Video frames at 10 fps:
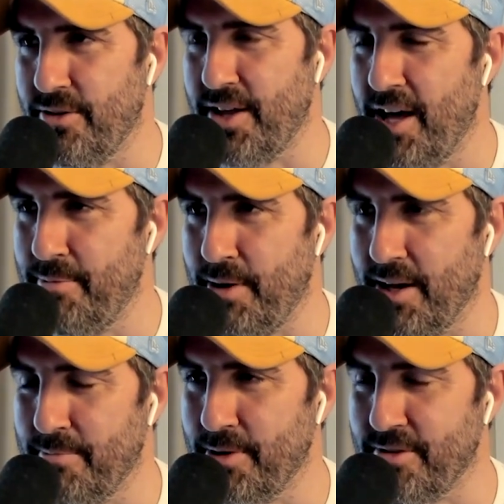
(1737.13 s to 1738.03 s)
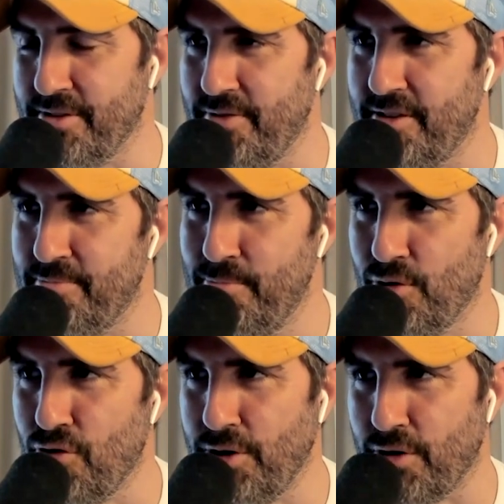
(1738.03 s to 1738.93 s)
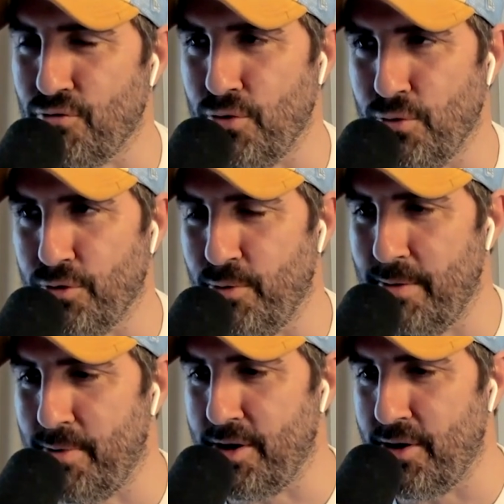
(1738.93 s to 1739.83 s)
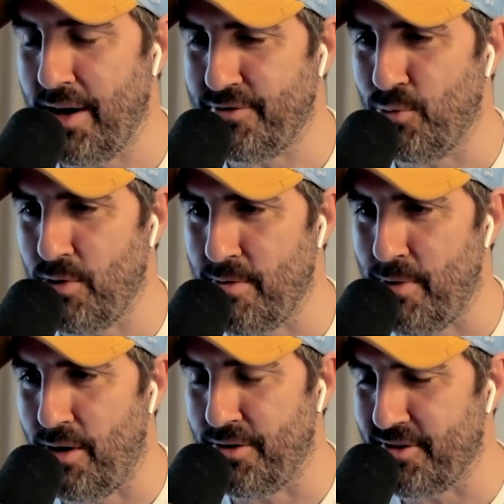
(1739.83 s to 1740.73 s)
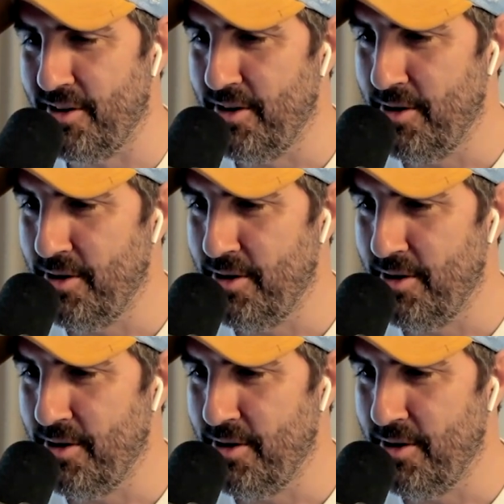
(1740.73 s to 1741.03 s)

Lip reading: on the airplane because they have these moronic rules whereby you have to wear a mask,